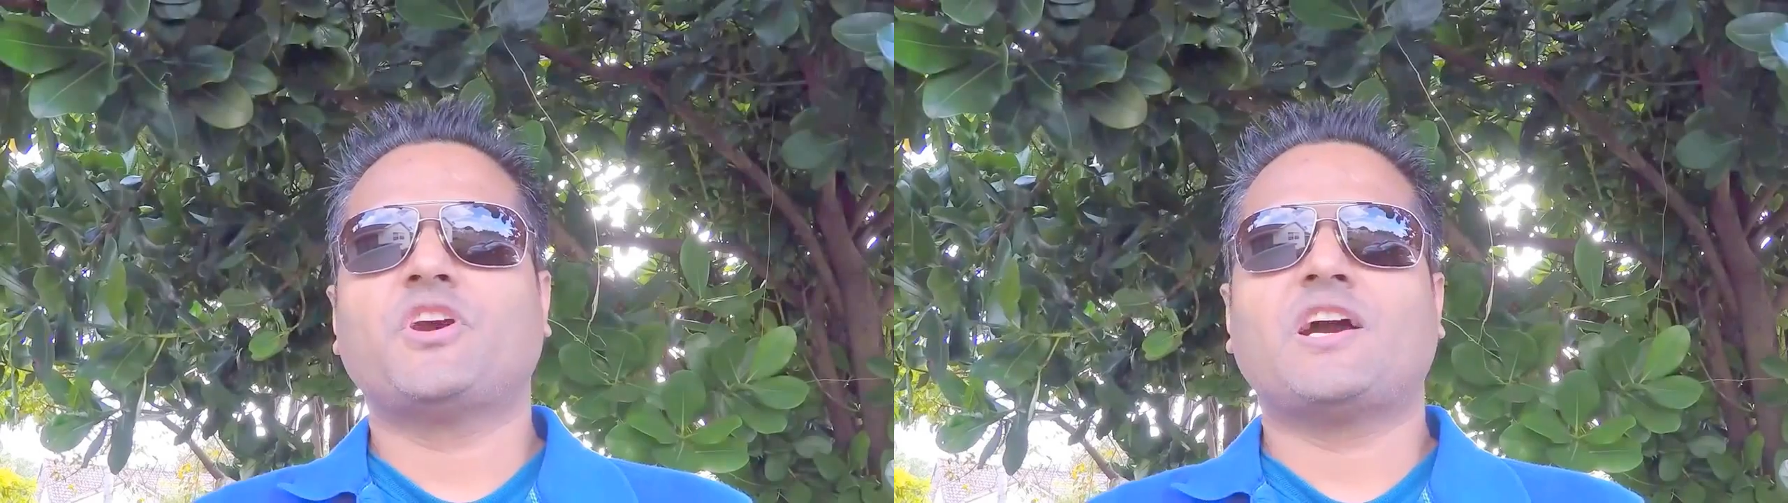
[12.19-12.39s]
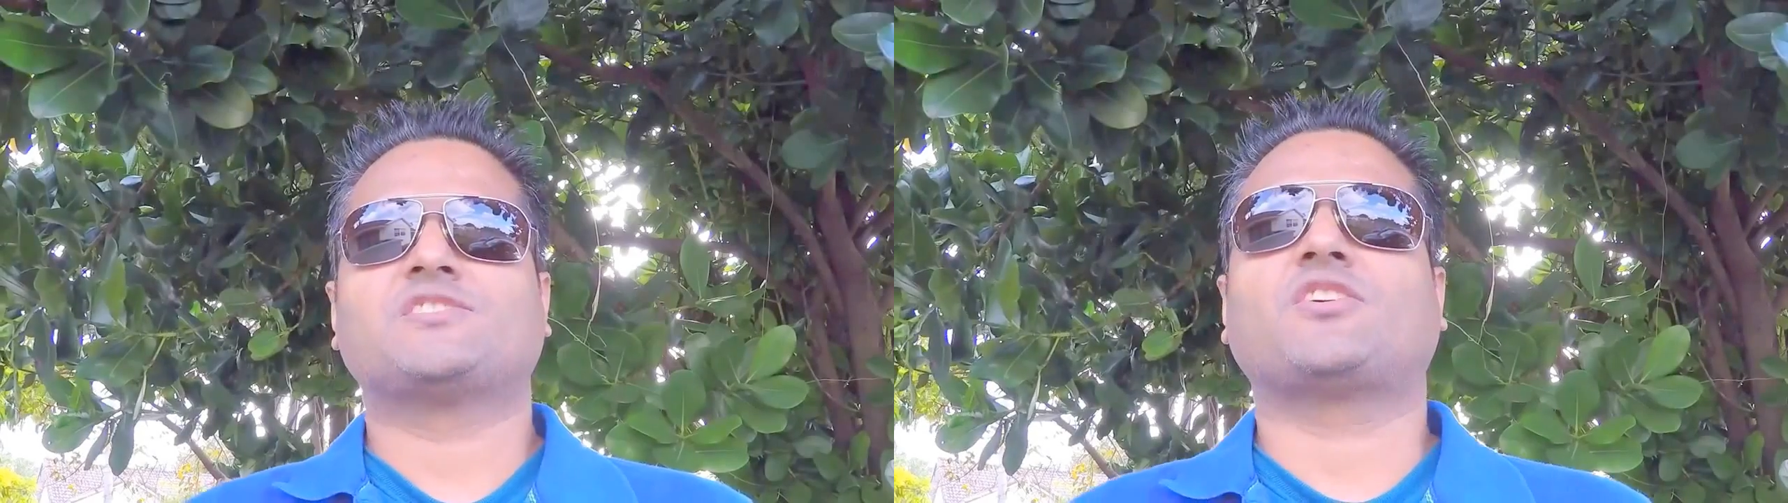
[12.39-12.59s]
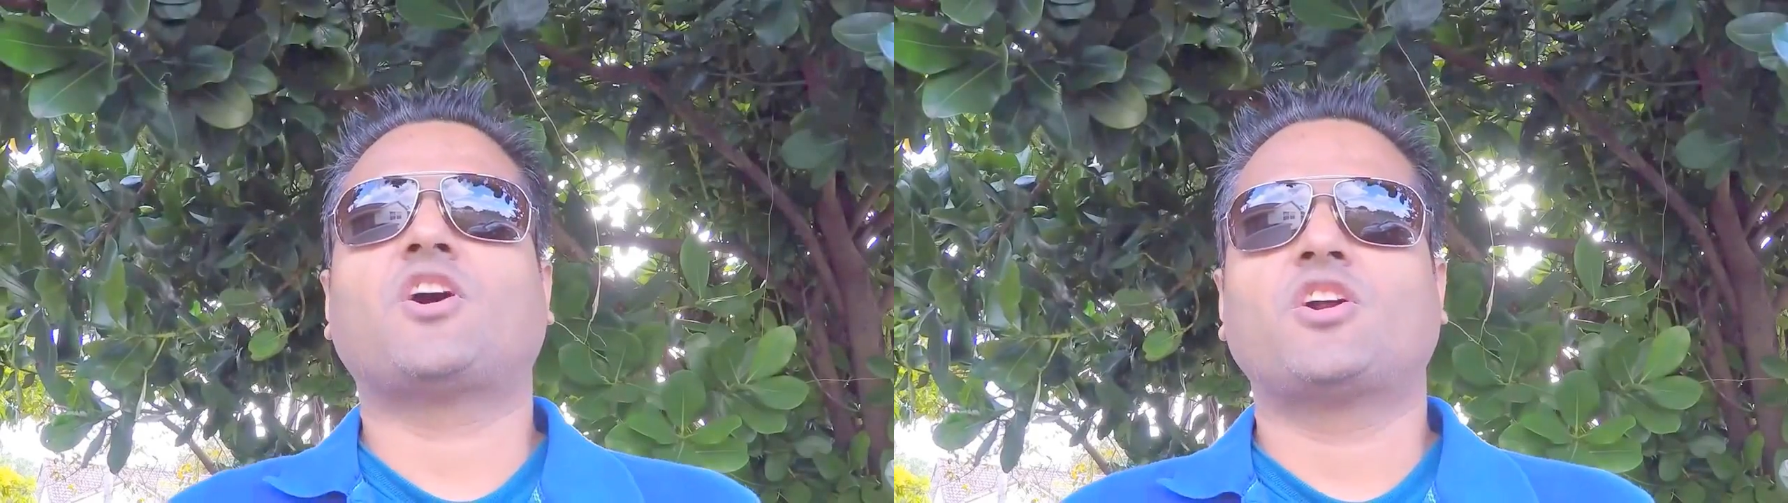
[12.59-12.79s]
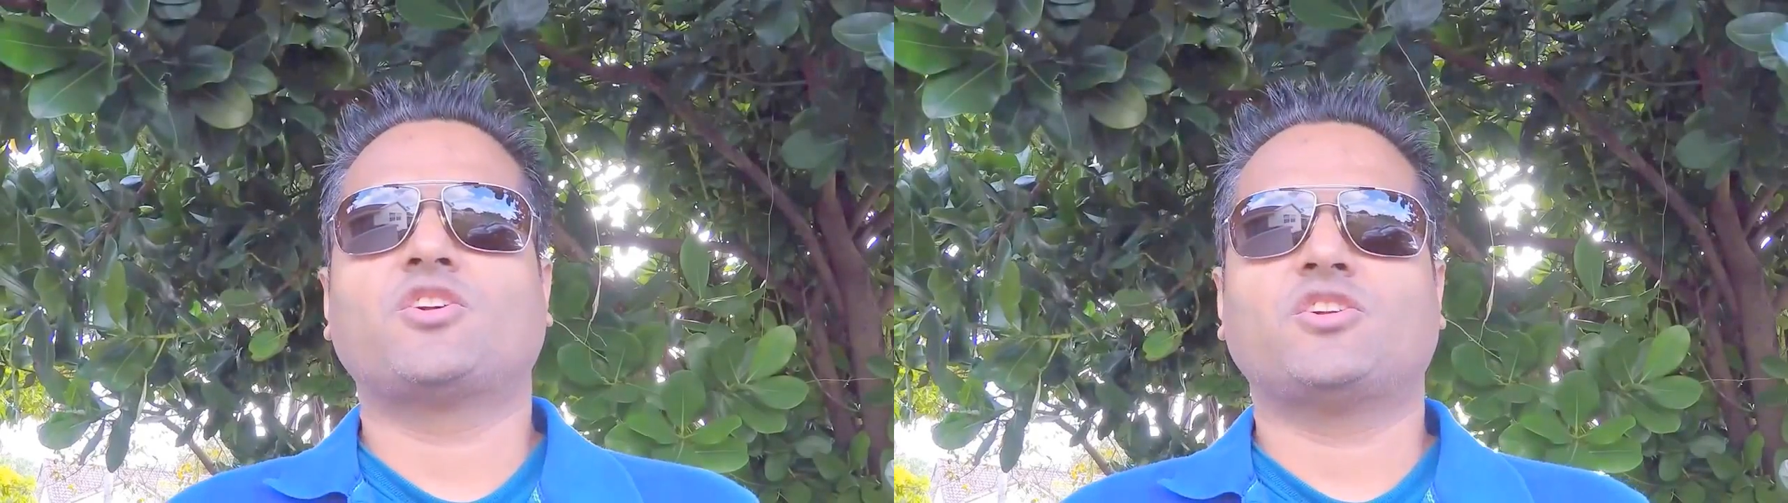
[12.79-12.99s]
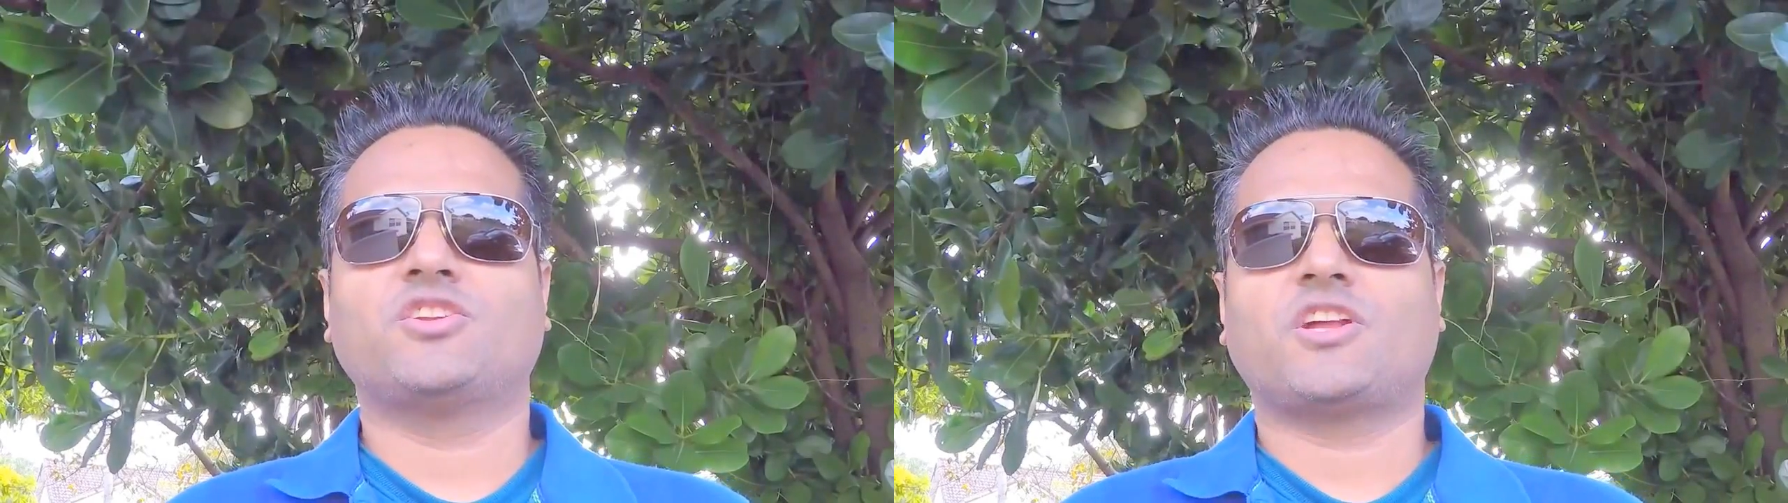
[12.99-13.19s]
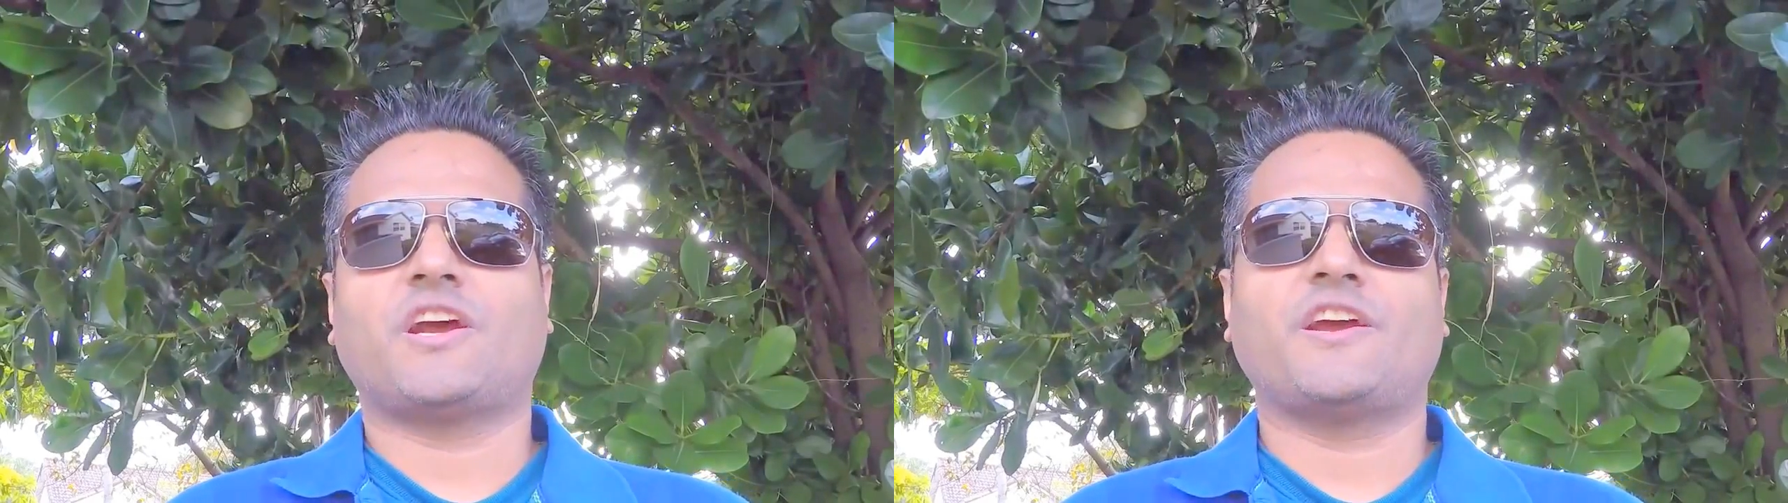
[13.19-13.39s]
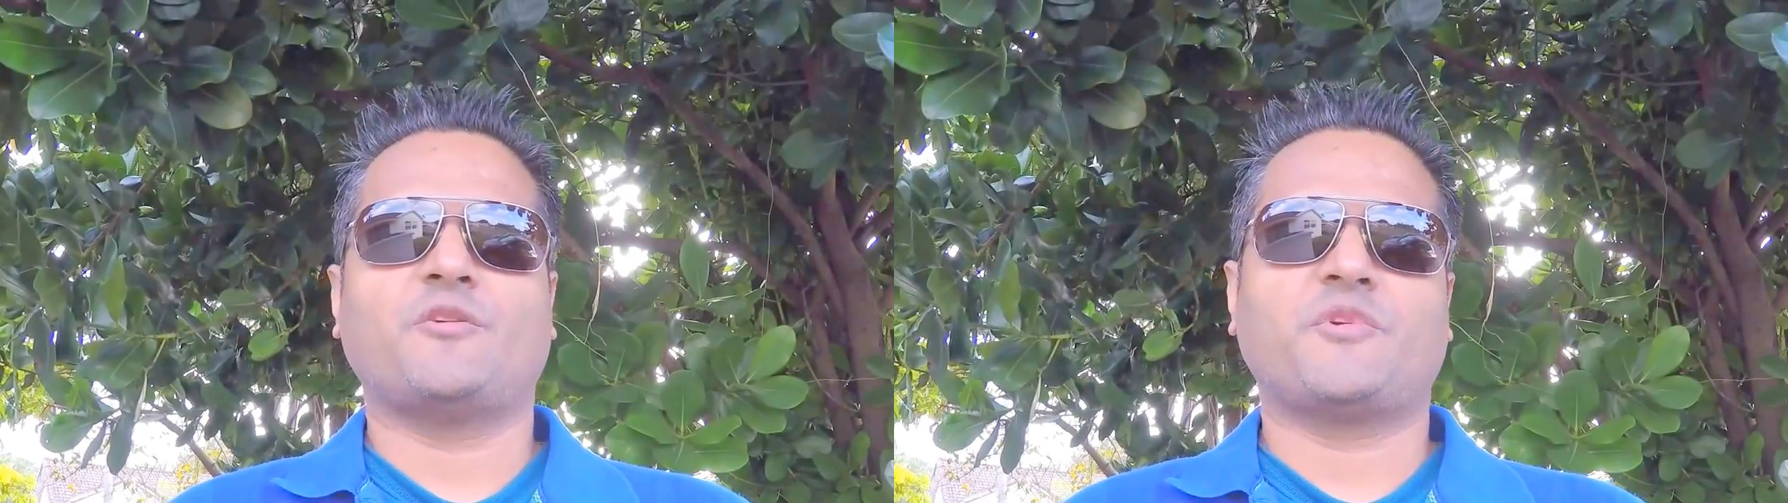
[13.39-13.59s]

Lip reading: guys an article that I